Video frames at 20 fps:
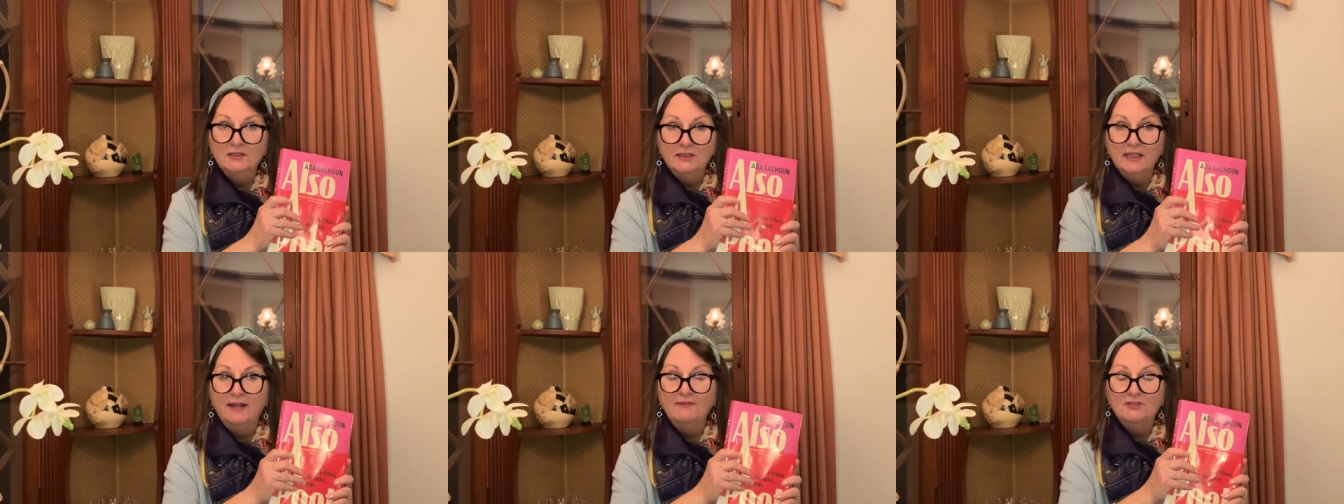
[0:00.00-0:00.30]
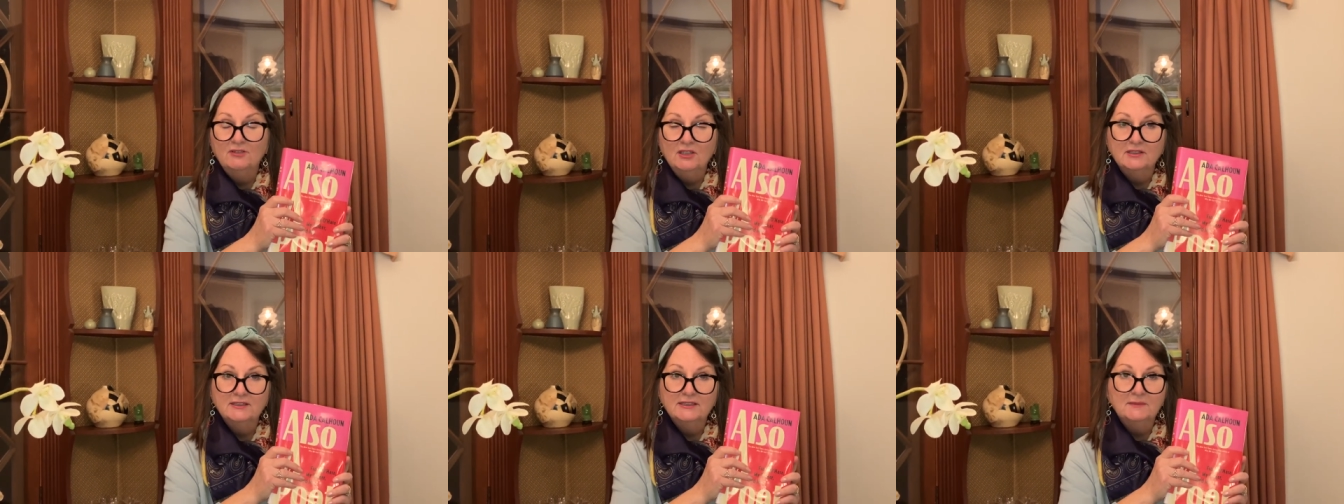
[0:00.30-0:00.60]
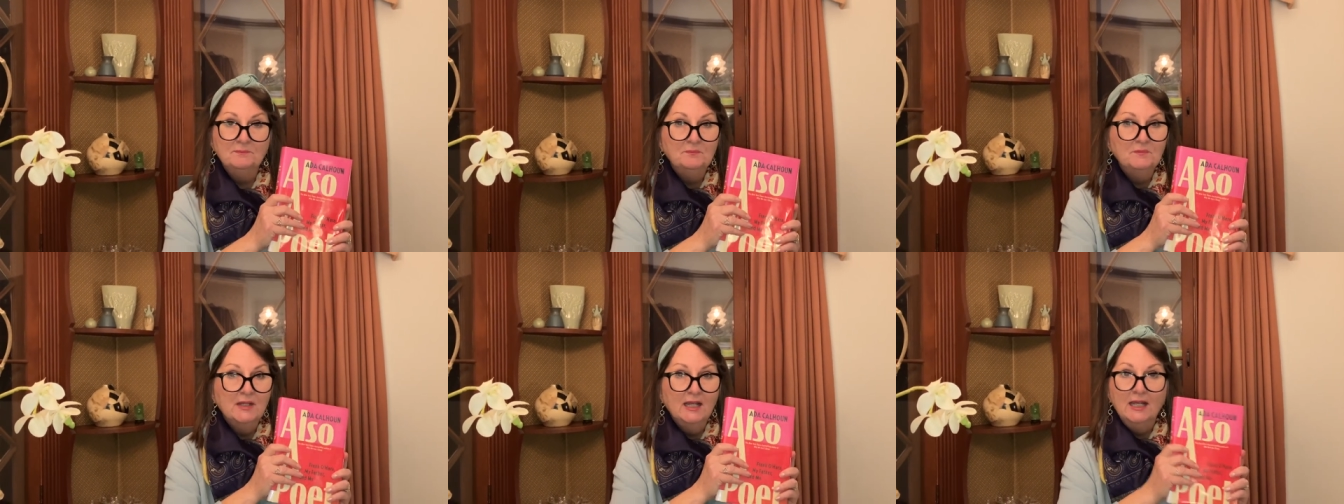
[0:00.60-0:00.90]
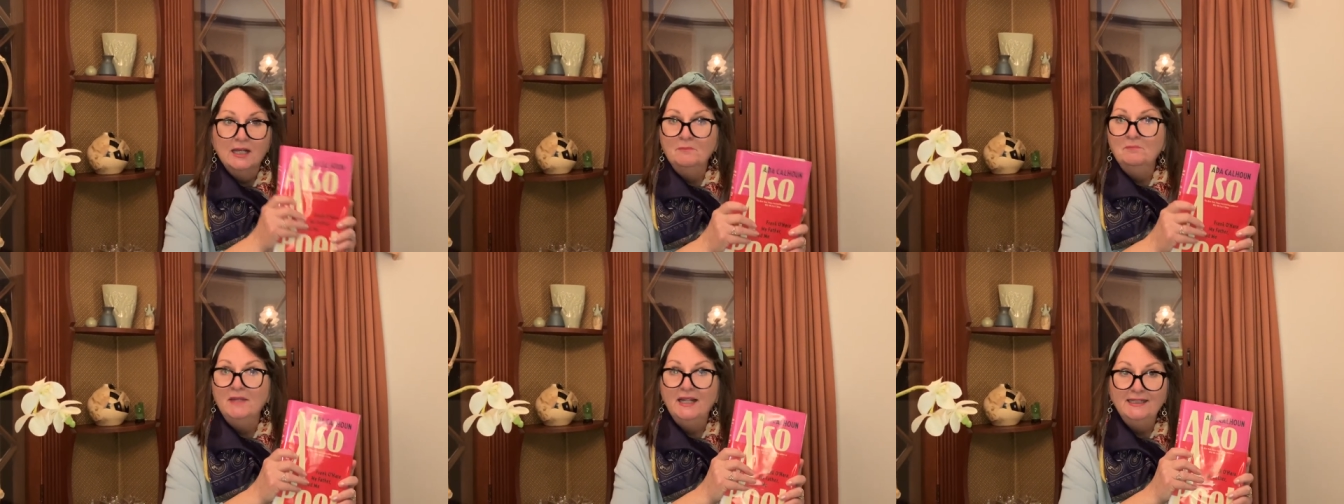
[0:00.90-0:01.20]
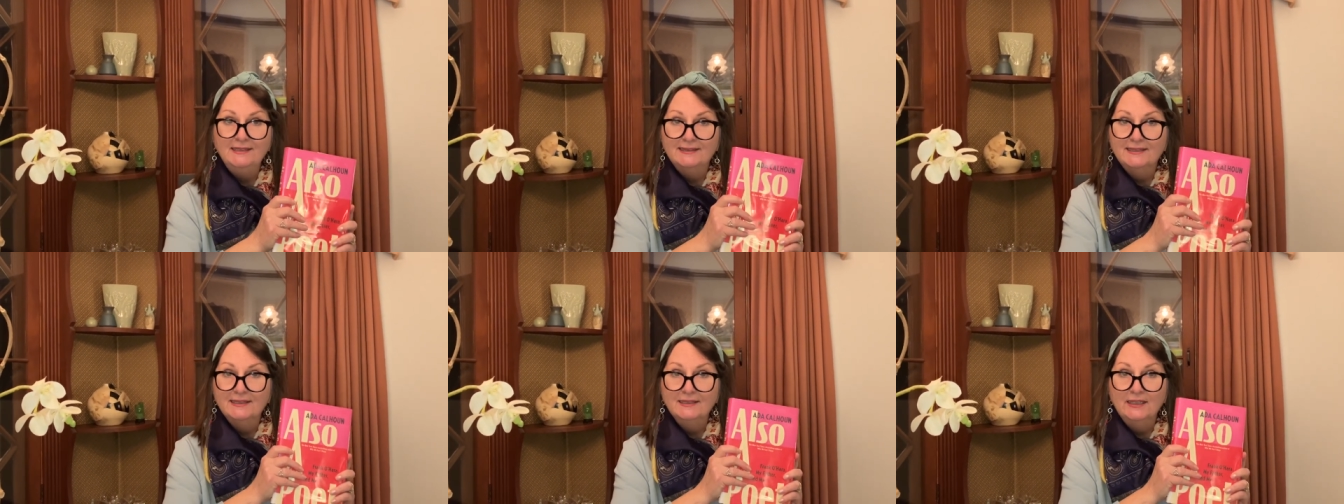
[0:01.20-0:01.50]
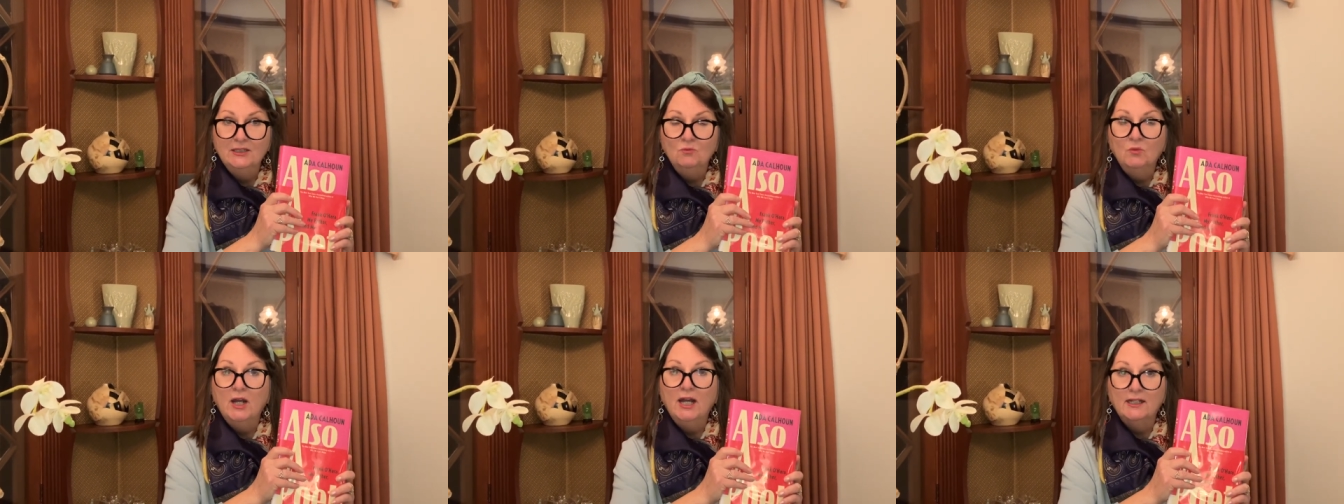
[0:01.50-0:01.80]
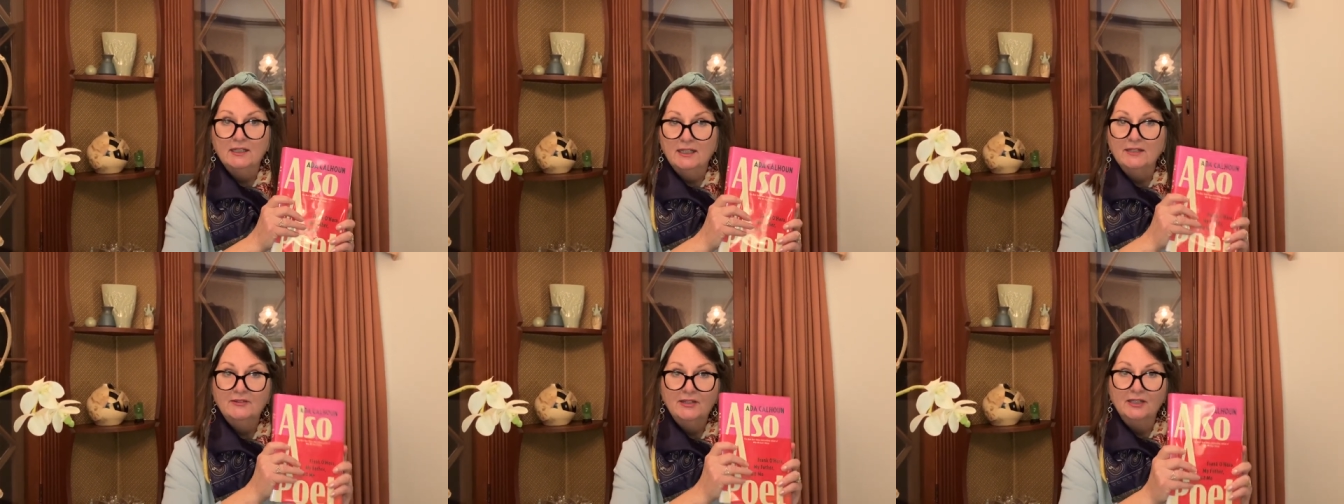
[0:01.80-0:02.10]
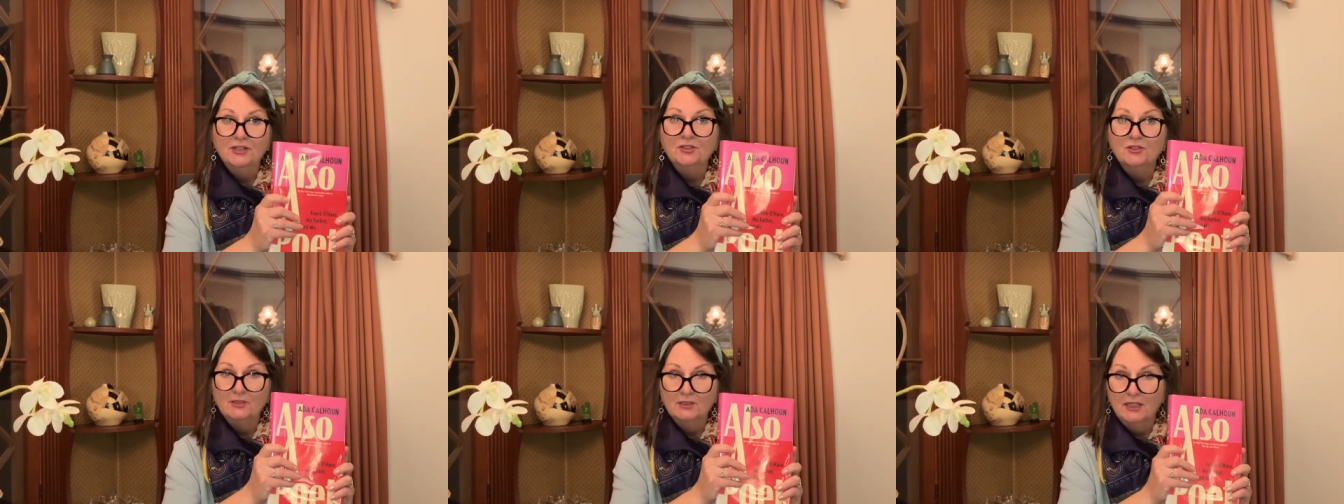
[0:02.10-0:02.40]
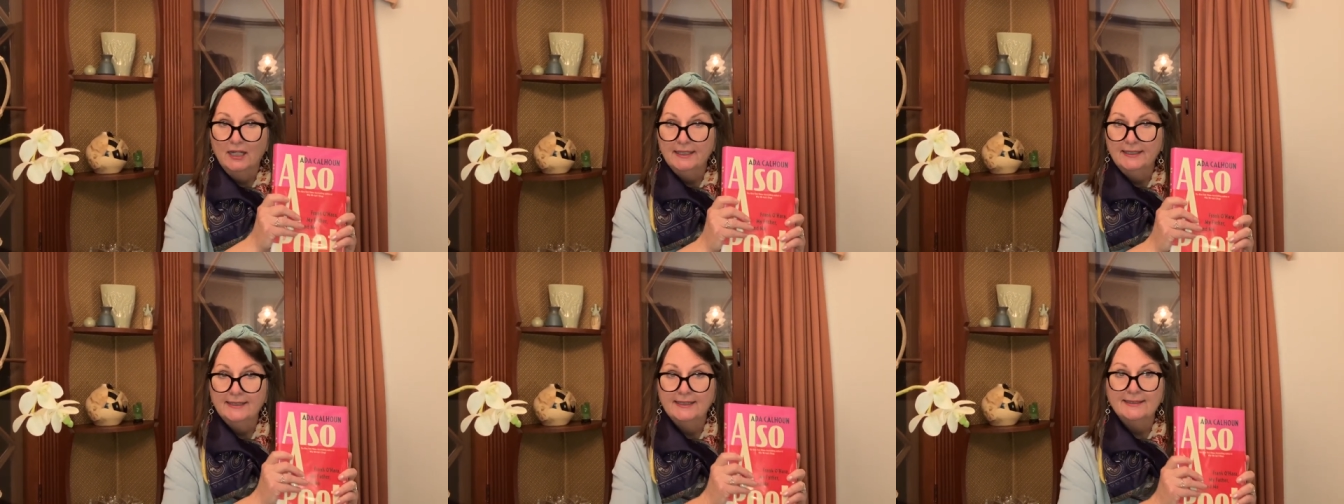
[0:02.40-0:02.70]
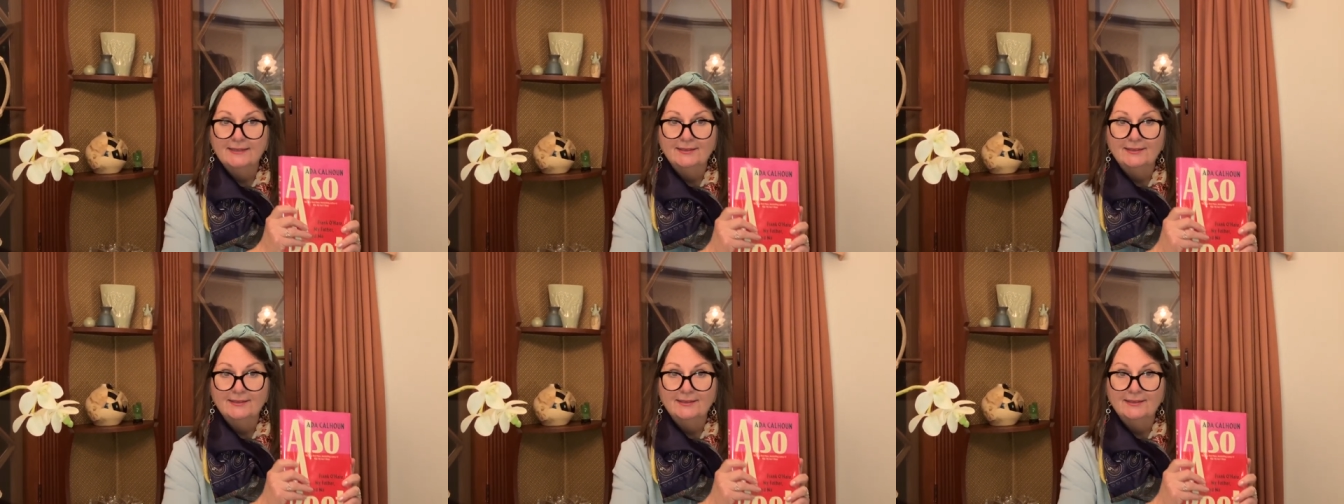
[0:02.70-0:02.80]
levels amazingly well. I think you'll like